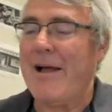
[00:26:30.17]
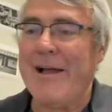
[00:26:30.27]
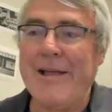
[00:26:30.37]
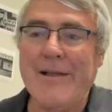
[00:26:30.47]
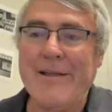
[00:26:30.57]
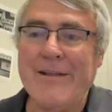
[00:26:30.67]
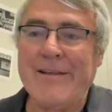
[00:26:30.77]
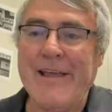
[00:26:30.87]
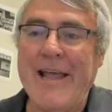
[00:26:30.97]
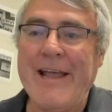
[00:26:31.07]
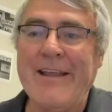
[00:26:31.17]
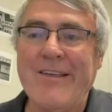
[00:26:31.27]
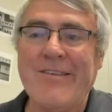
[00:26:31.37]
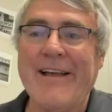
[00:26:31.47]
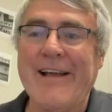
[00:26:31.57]
I, in the
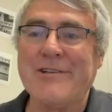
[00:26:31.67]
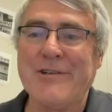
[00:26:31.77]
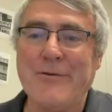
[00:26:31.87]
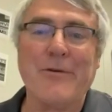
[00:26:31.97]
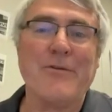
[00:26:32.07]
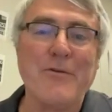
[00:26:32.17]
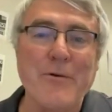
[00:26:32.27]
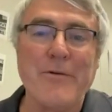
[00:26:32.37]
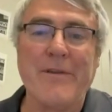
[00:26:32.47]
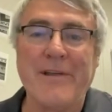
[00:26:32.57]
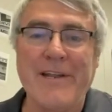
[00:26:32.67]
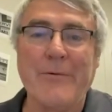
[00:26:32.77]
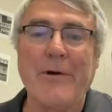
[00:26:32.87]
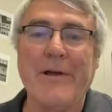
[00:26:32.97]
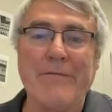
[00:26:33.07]
80s, I actually took a tour of the
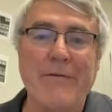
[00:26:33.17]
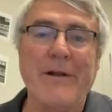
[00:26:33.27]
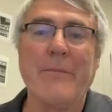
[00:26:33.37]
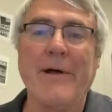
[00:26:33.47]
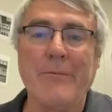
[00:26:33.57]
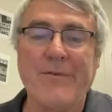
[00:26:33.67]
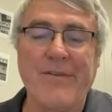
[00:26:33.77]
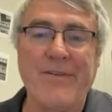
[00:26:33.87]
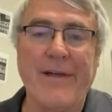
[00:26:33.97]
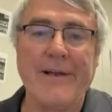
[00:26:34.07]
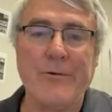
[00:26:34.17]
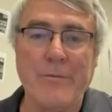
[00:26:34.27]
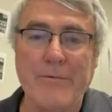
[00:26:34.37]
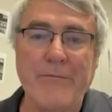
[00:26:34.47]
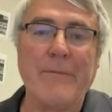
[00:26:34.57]
Kittiwake. A friend of mine was assigned to
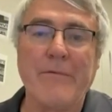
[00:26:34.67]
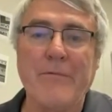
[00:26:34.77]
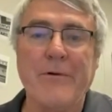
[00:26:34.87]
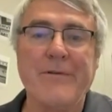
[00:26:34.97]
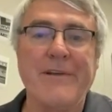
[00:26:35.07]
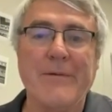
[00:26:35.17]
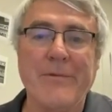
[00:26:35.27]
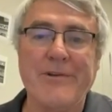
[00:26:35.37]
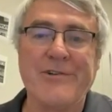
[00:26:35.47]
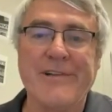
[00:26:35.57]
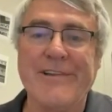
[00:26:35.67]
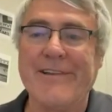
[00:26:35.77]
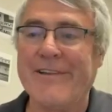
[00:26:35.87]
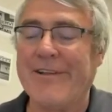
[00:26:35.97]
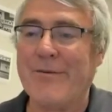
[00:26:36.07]
it right before it decommissioned,
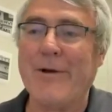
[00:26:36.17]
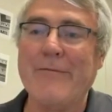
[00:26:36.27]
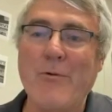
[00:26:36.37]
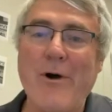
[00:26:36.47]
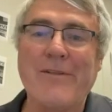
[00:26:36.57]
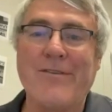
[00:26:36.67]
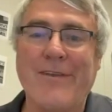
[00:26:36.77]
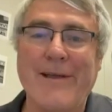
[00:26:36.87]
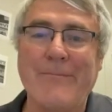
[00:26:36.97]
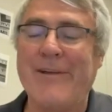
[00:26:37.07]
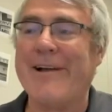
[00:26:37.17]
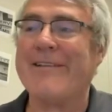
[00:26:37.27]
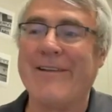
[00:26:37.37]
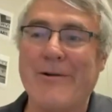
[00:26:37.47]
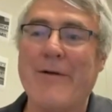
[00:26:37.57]
and uh, so I've walked the same deck
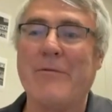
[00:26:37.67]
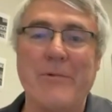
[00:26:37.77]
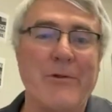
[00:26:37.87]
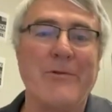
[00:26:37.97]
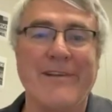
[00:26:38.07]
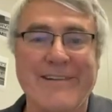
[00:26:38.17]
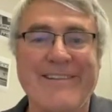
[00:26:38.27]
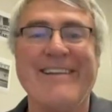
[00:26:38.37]
that Harvey Milk did.